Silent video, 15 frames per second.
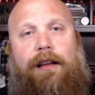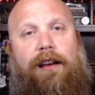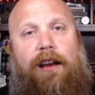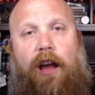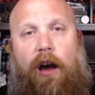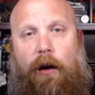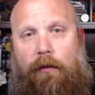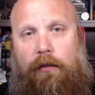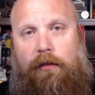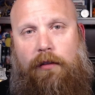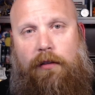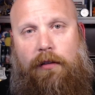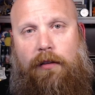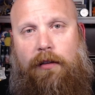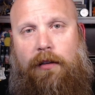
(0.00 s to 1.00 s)
No.
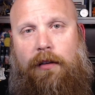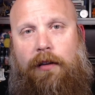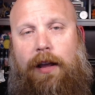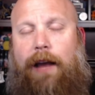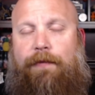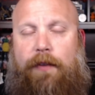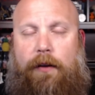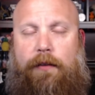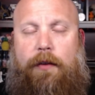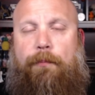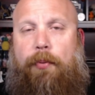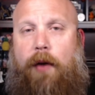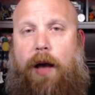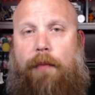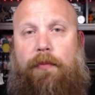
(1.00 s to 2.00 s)
If there's a
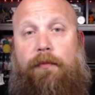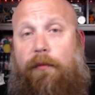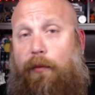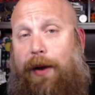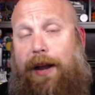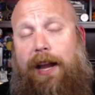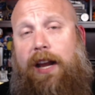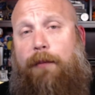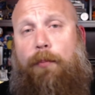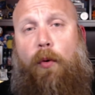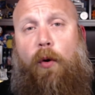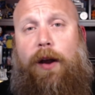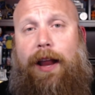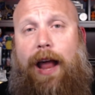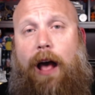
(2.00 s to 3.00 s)
problem, we need to
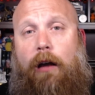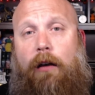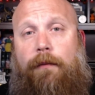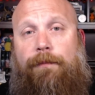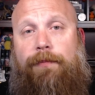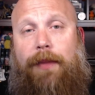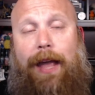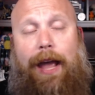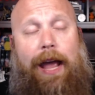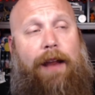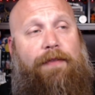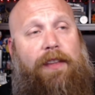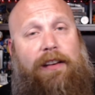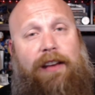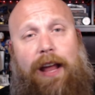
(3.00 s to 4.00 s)
point it out. And
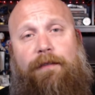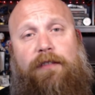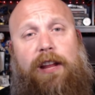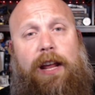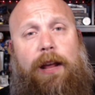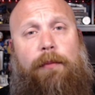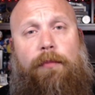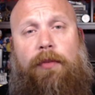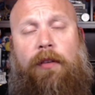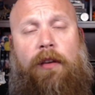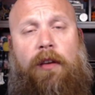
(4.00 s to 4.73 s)
if the dev team,